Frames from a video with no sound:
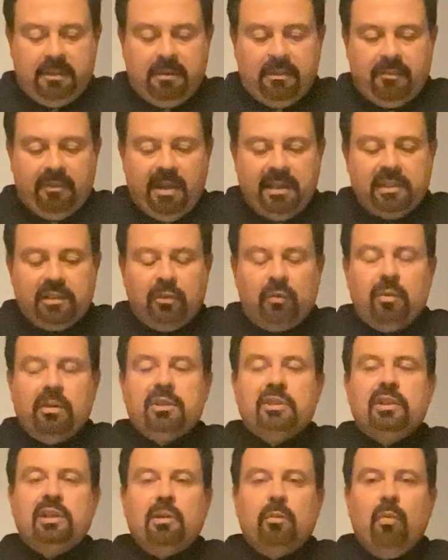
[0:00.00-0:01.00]
That's a
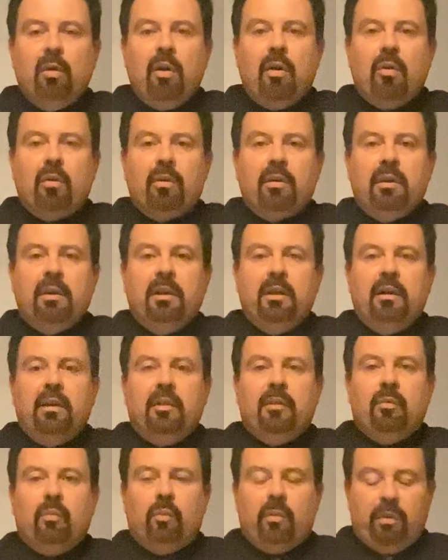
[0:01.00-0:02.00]
Christian walk.
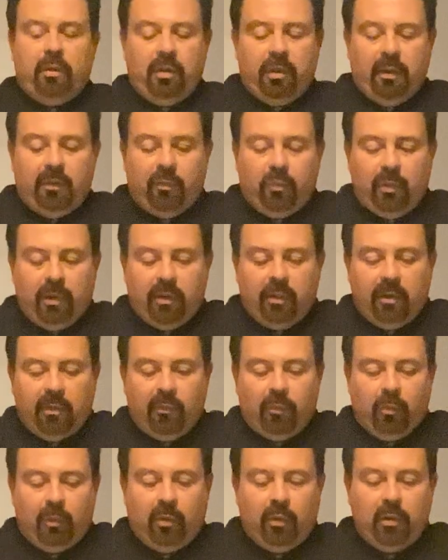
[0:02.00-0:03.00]
If
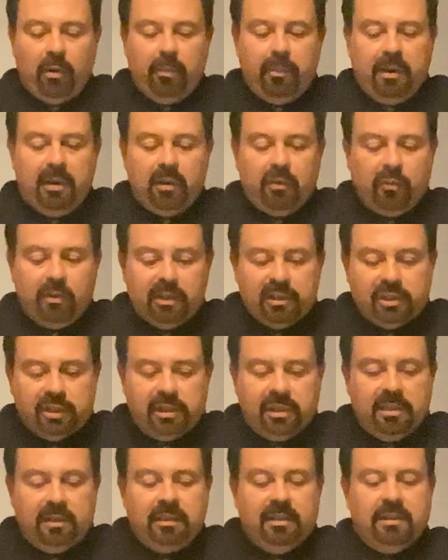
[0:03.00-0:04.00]
we're going to be a
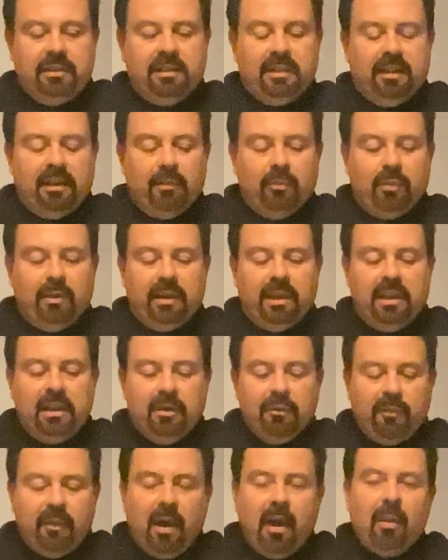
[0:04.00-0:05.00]
Christian, and we need to
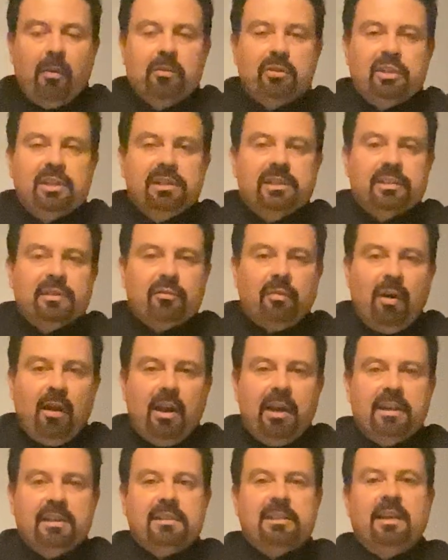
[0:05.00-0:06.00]
follow Jesus
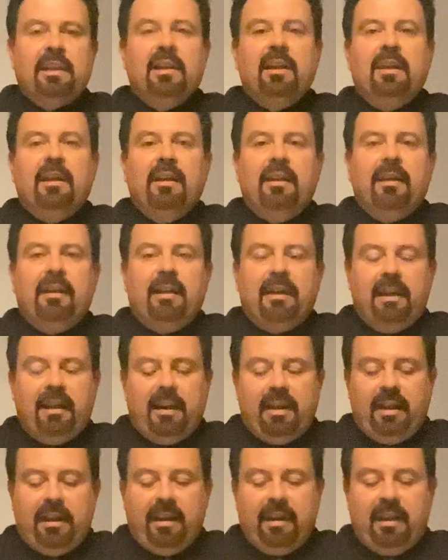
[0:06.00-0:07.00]
Christ,
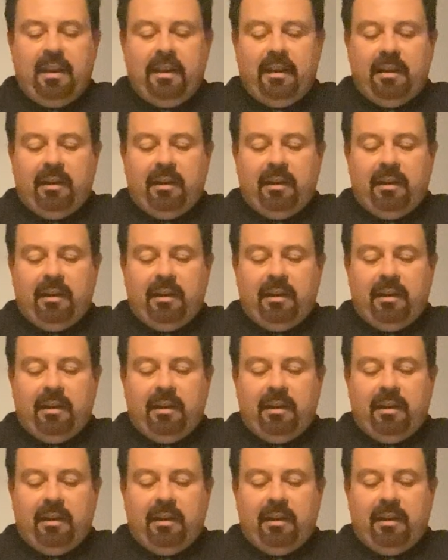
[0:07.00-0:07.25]
and